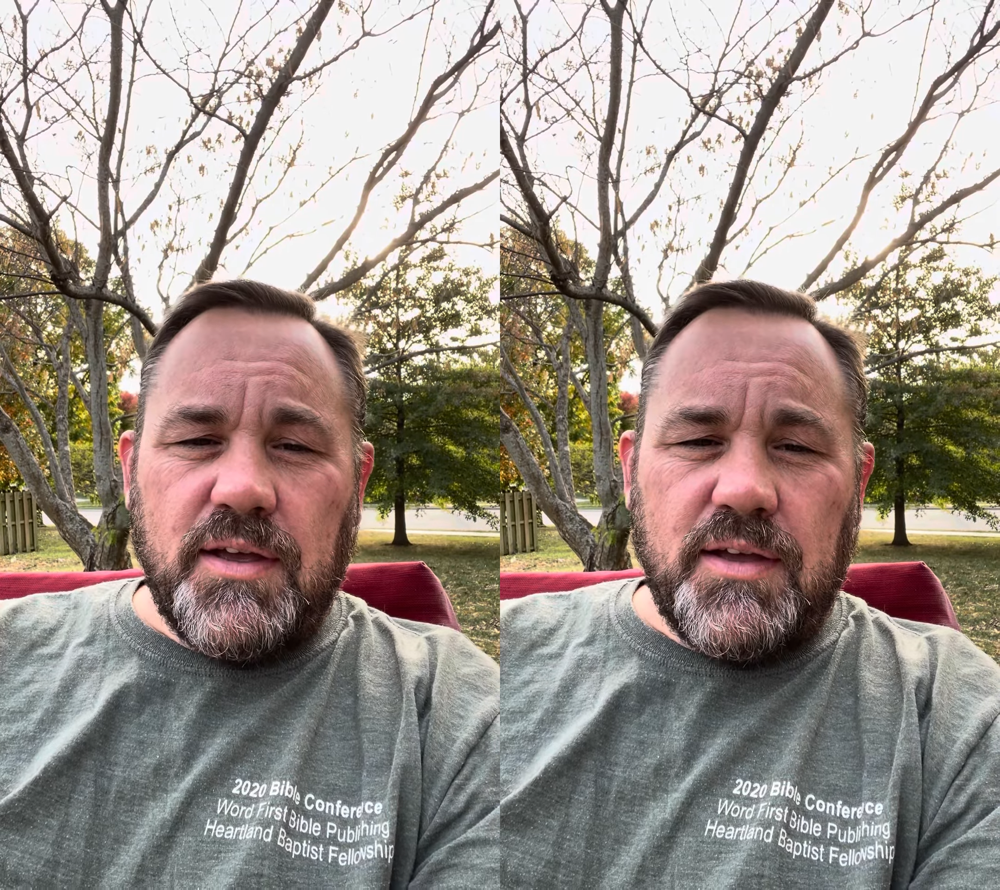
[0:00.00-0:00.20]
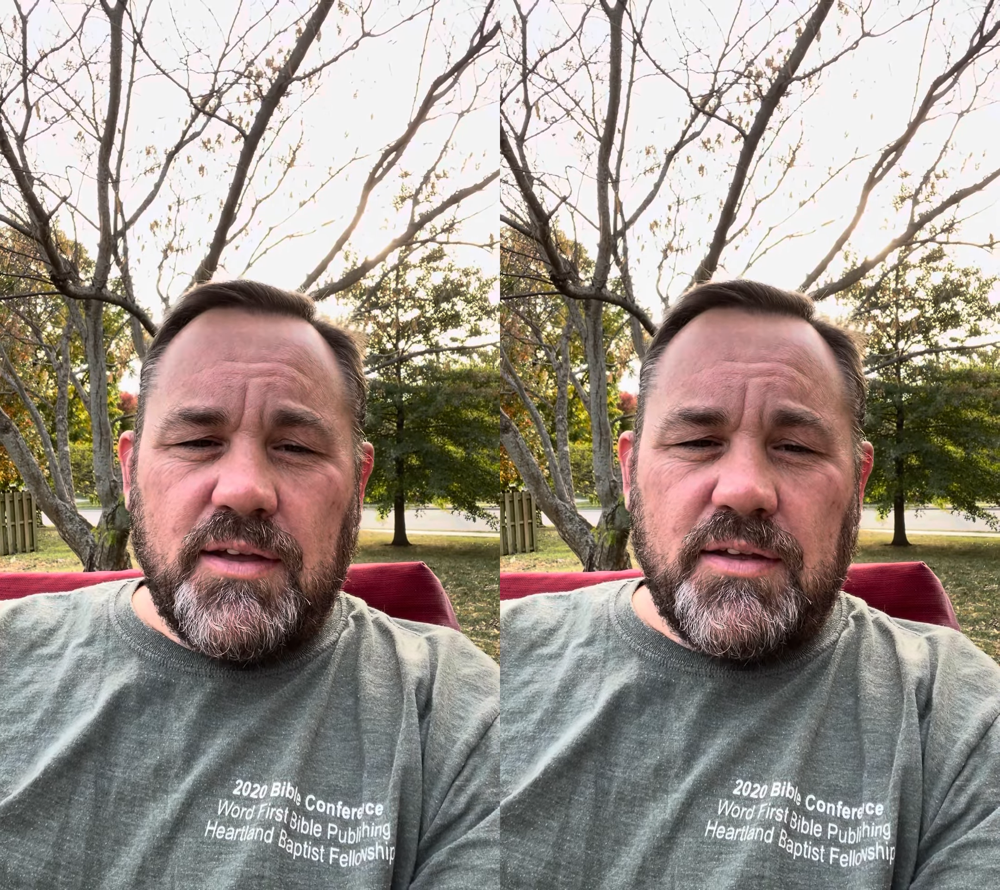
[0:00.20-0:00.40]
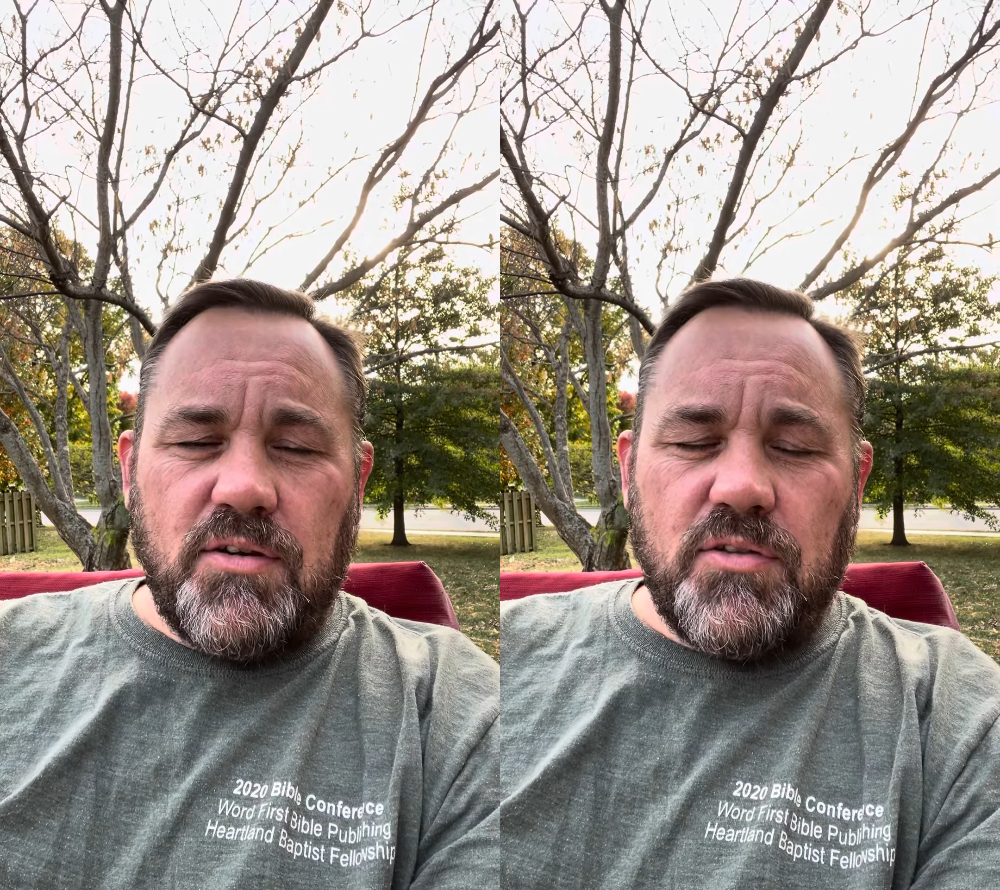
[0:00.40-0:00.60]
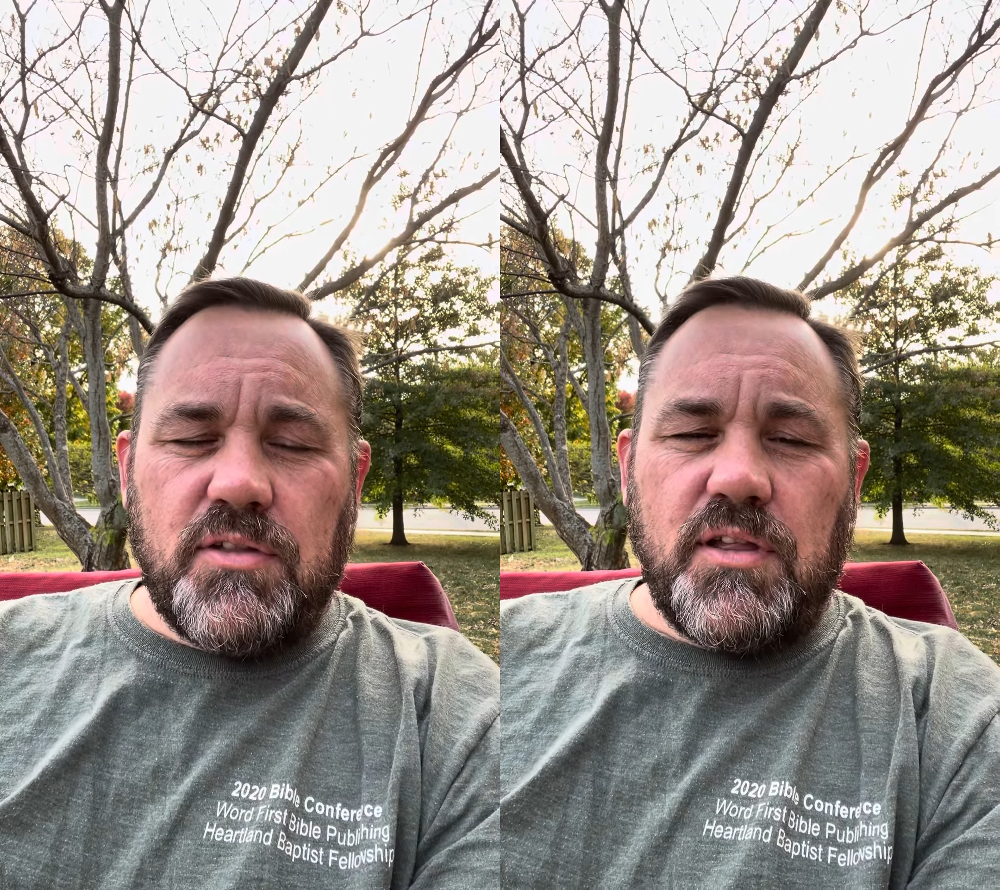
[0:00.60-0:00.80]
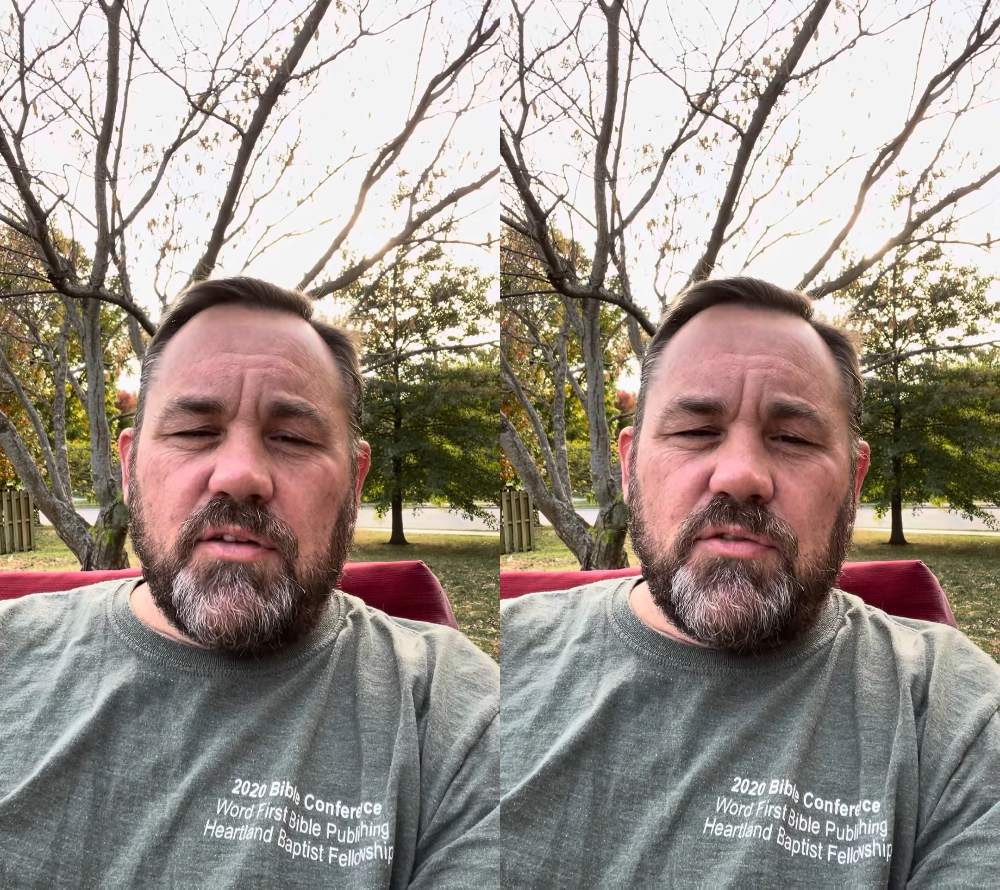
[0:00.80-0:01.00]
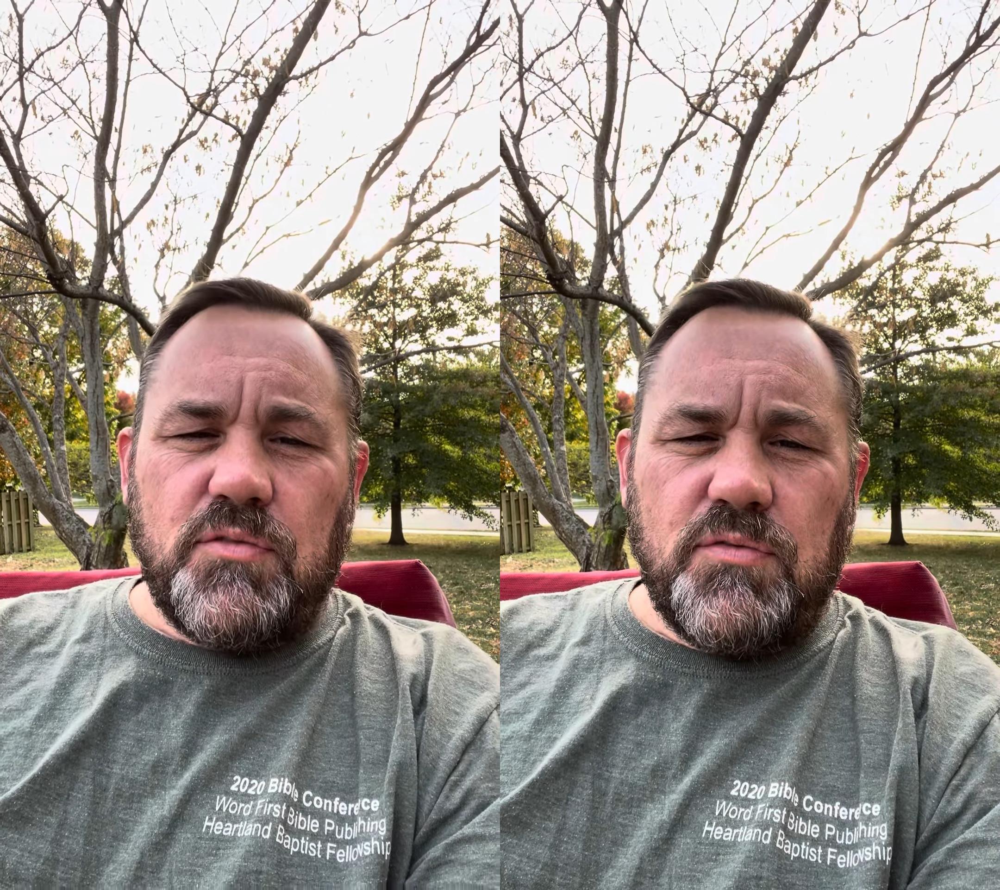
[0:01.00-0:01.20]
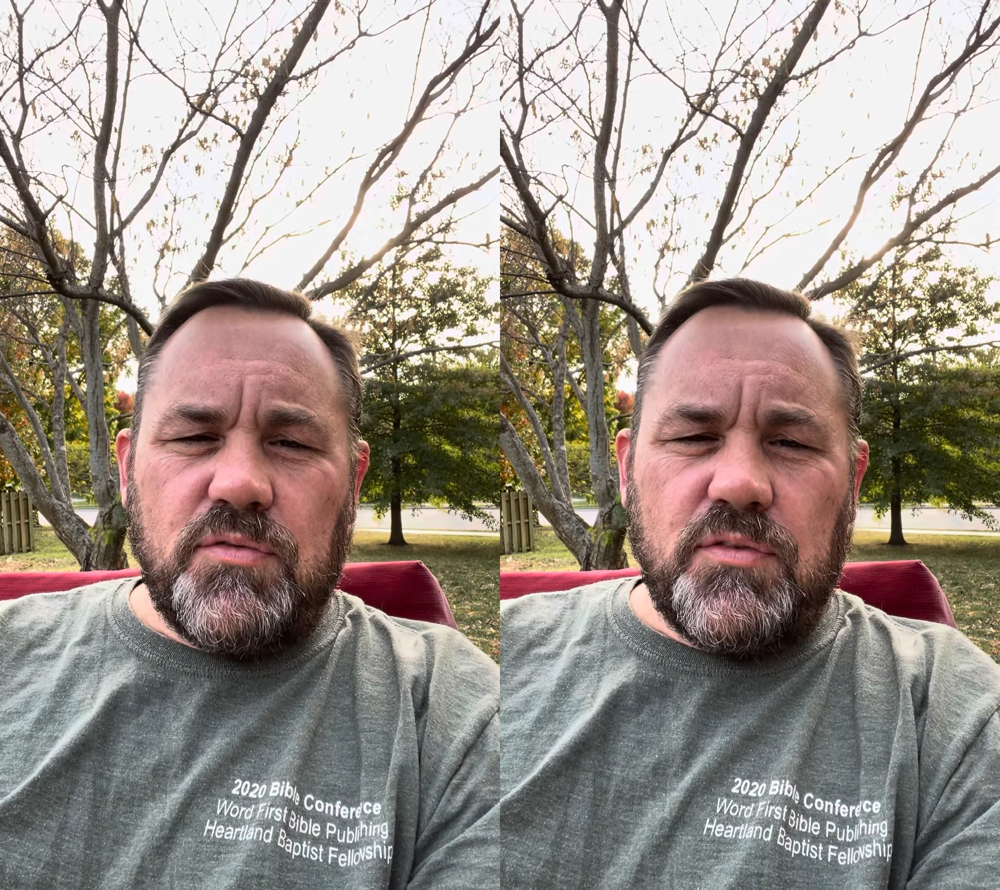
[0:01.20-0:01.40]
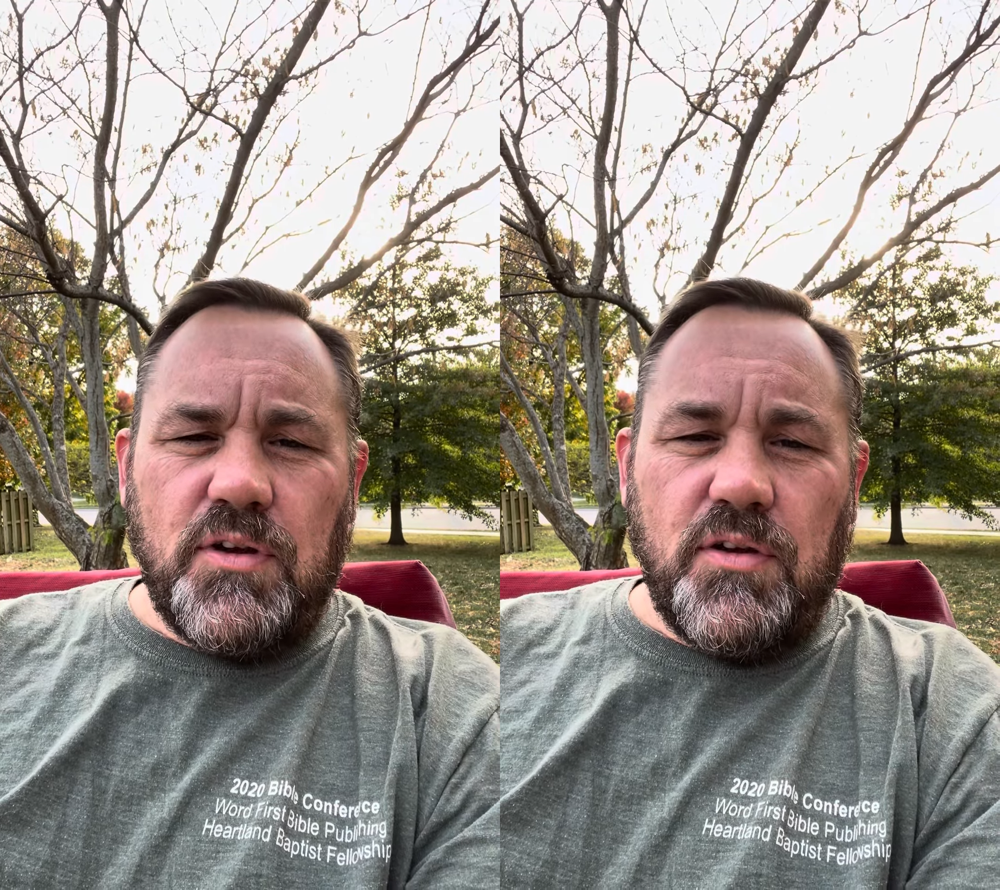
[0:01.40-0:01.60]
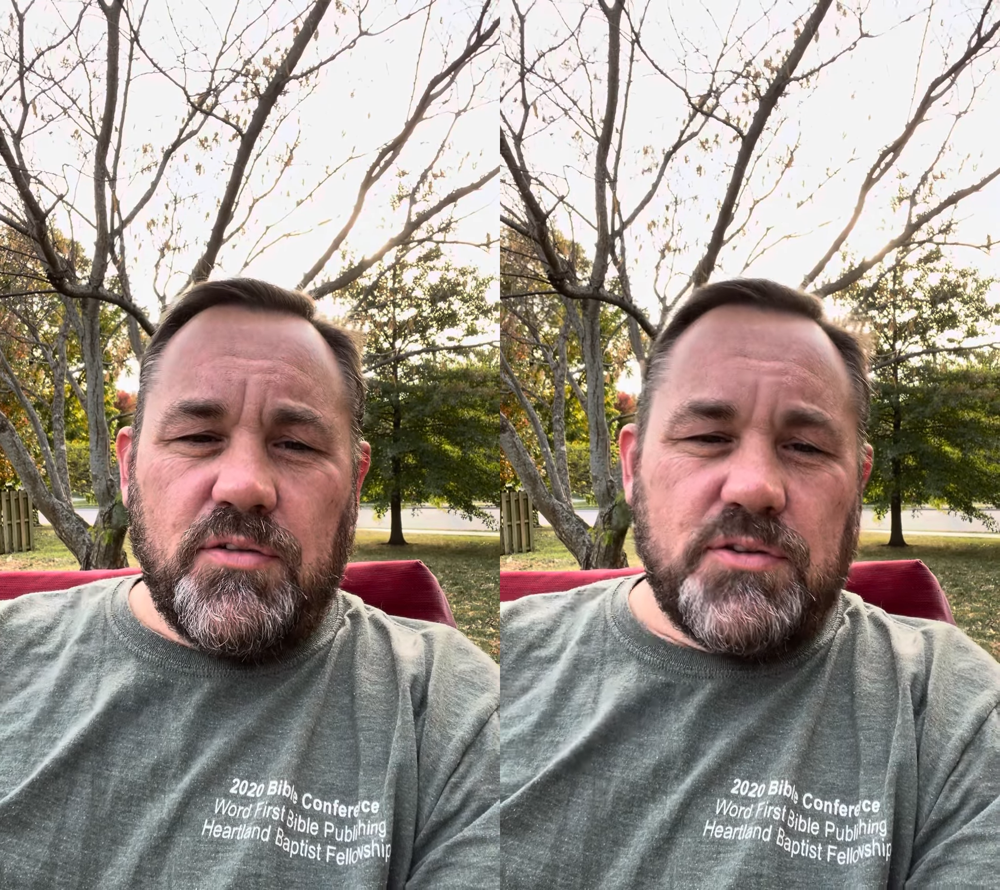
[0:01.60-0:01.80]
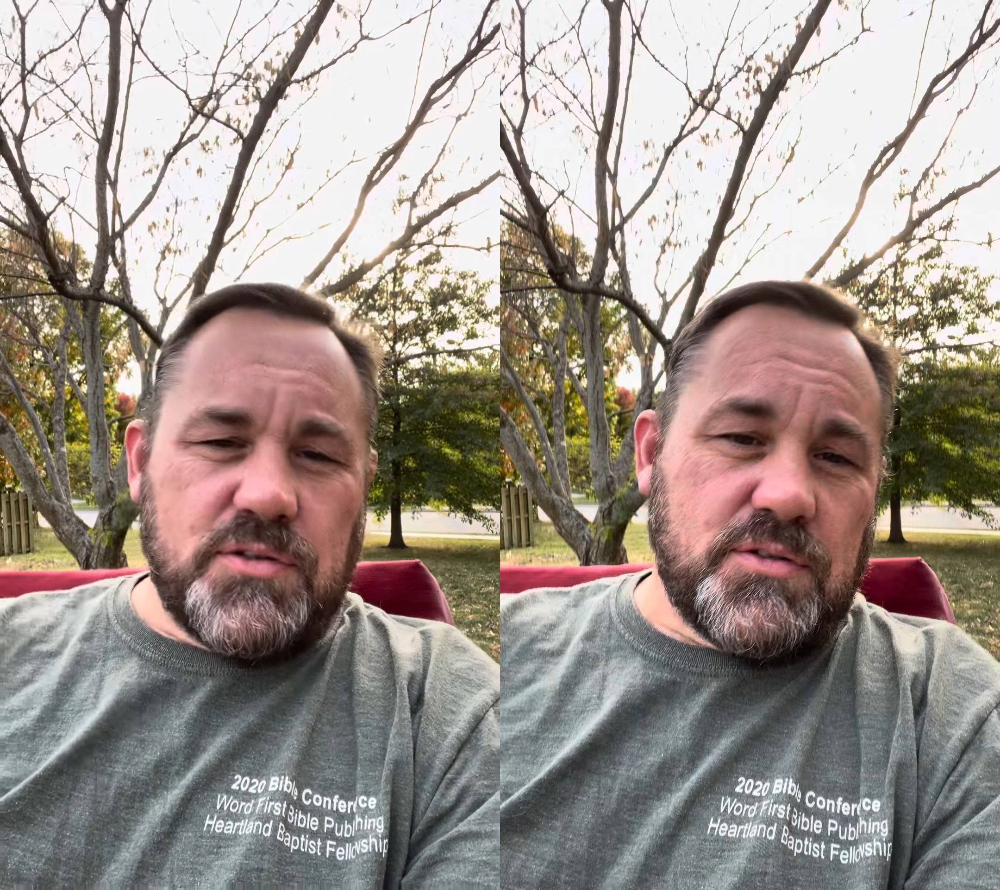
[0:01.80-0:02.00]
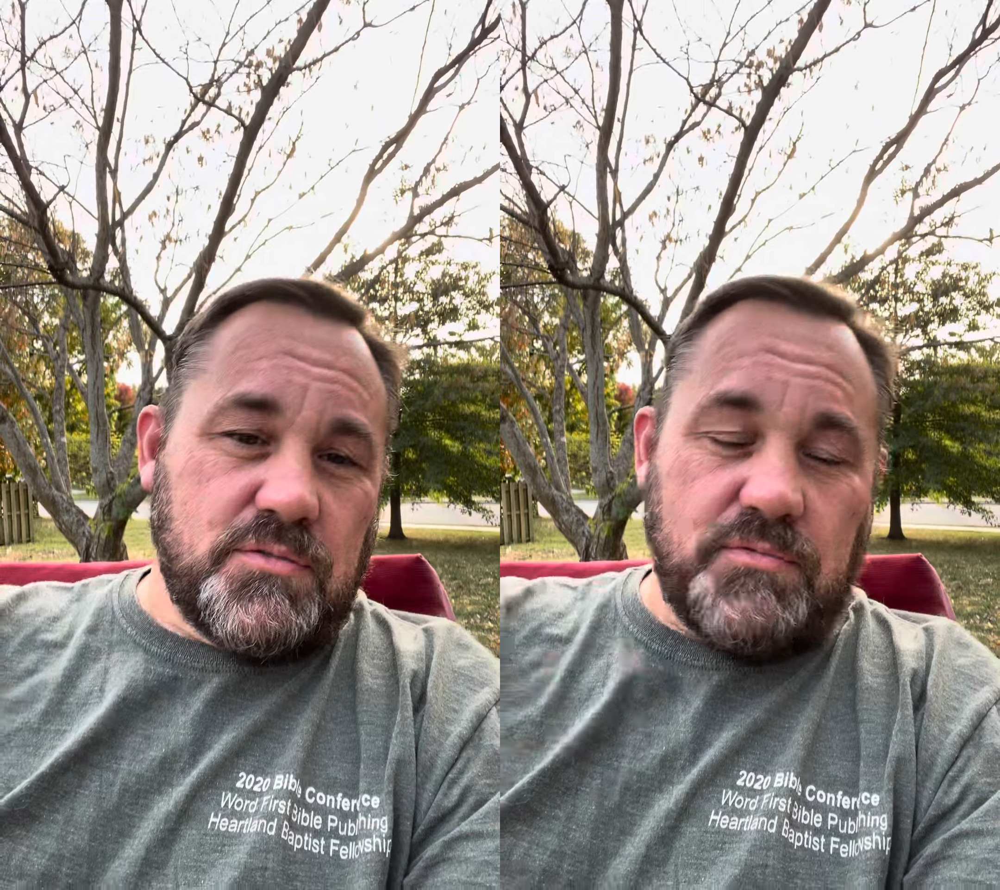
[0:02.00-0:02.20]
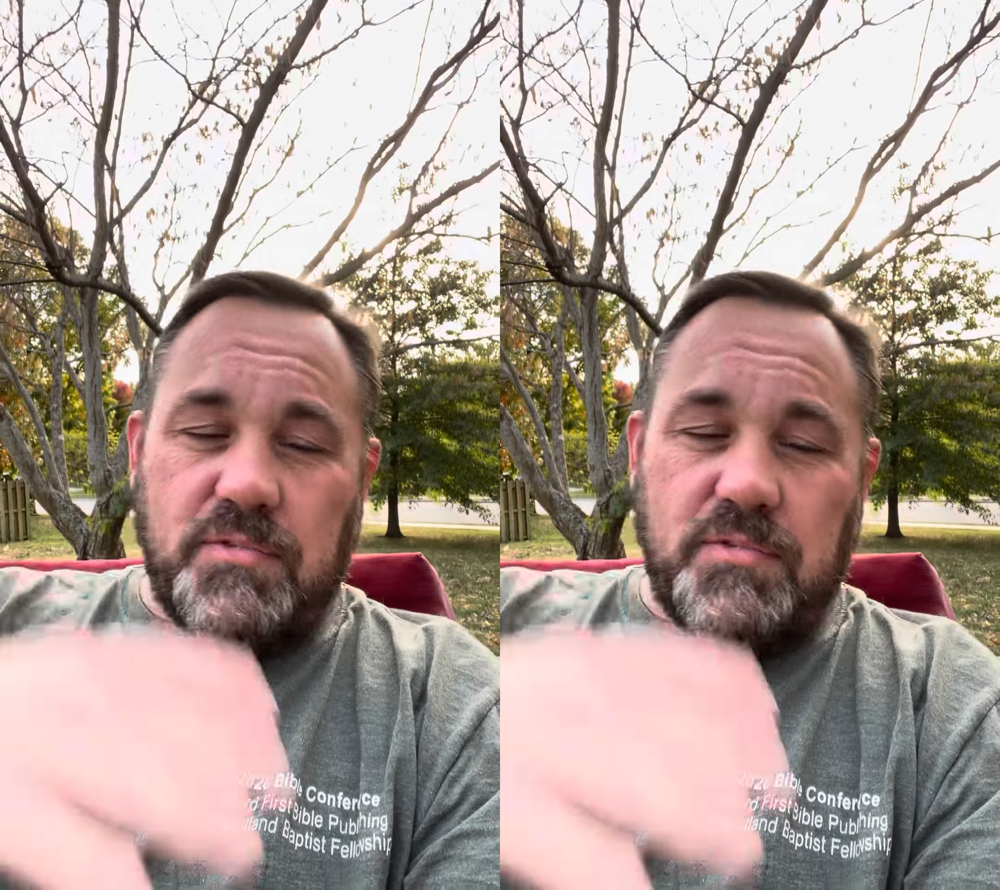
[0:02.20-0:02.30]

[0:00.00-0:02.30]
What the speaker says: all the love you've all just